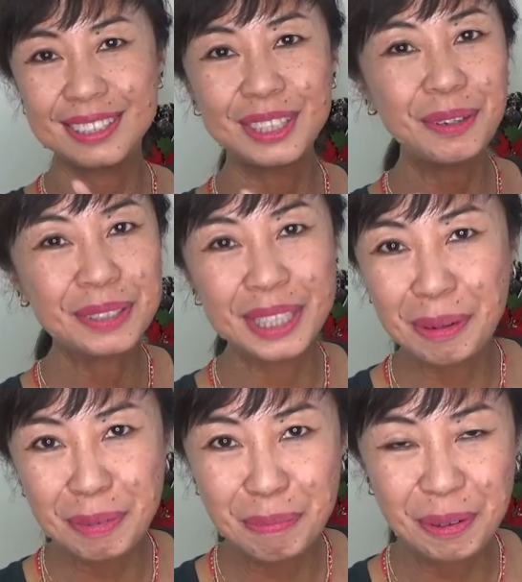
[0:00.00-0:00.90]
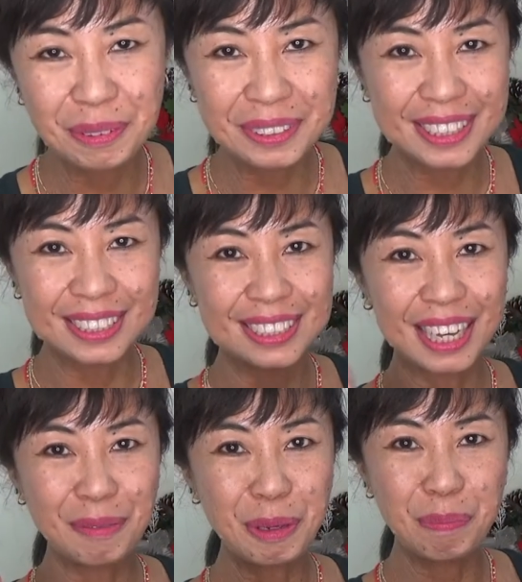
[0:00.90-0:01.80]
Don't get me books, just
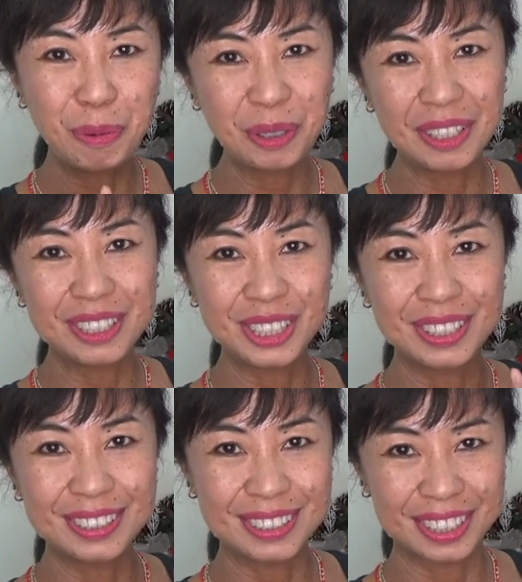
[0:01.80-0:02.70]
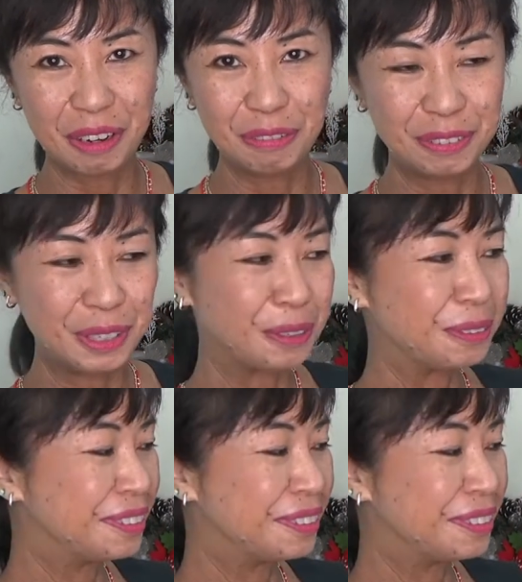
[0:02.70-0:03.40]
get me bookish stuff, you know?